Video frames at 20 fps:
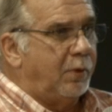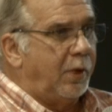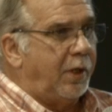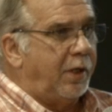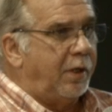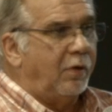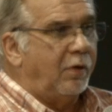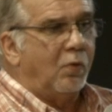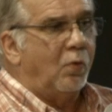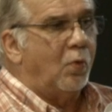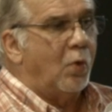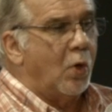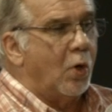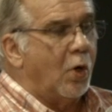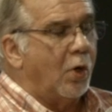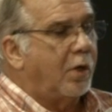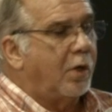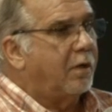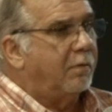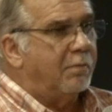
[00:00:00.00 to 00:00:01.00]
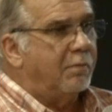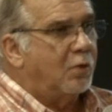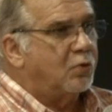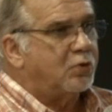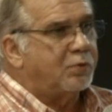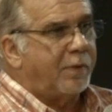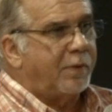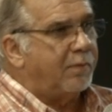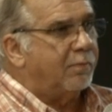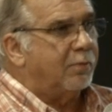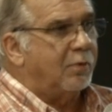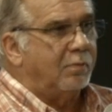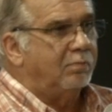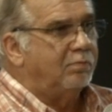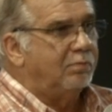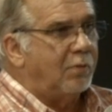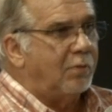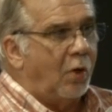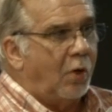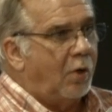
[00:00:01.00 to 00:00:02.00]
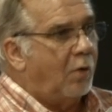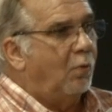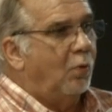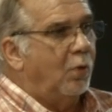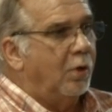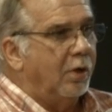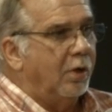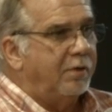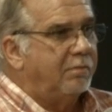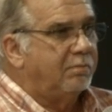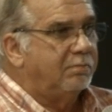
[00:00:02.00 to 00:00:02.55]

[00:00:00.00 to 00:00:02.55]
in the work, and most people aren't willing.